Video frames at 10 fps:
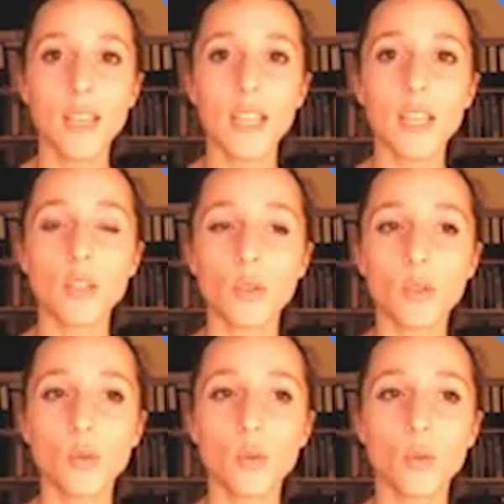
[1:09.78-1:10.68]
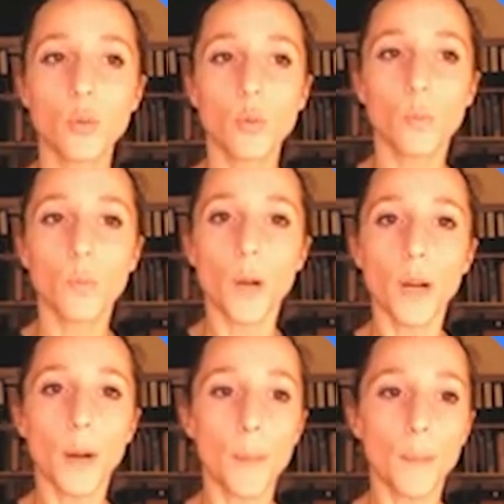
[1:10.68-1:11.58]
in order to
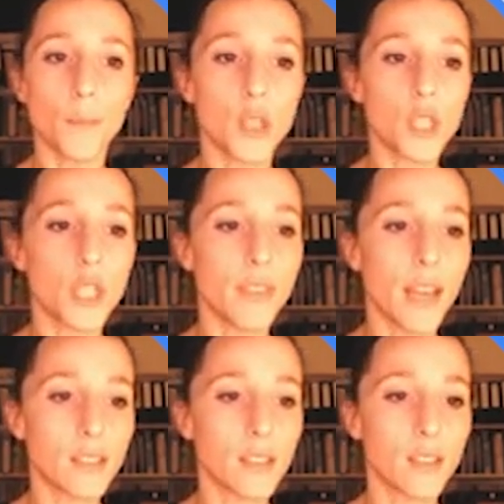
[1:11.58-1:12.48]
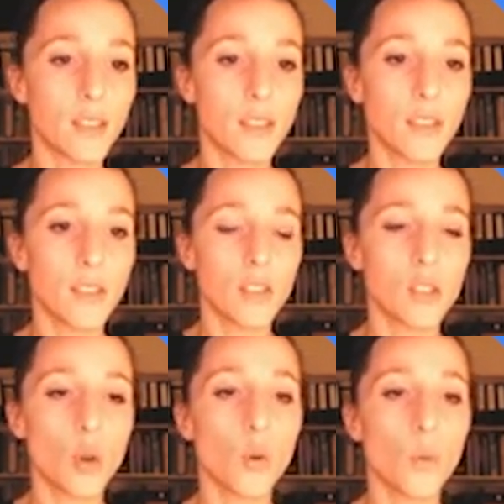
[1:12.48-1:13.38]
um, achieve that.
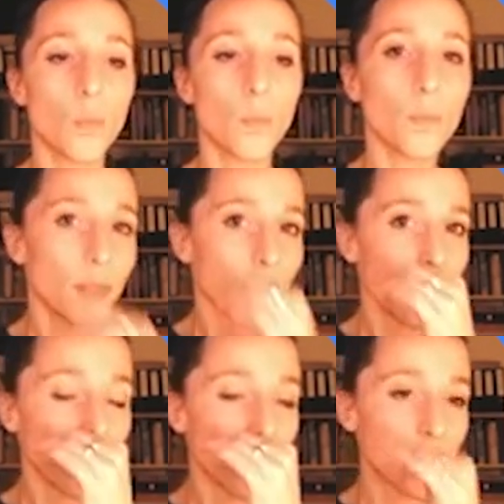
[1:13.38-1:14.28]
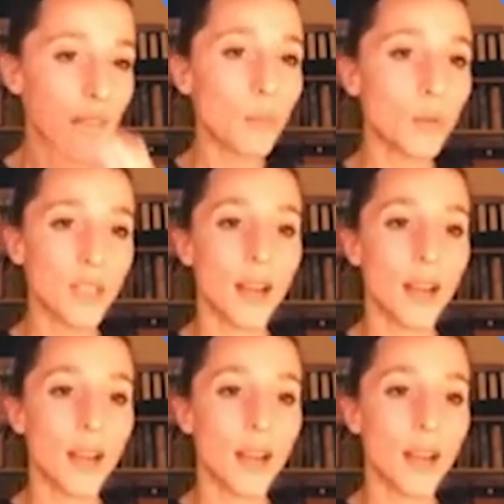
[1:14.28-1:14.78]
So in Noise Lab, we here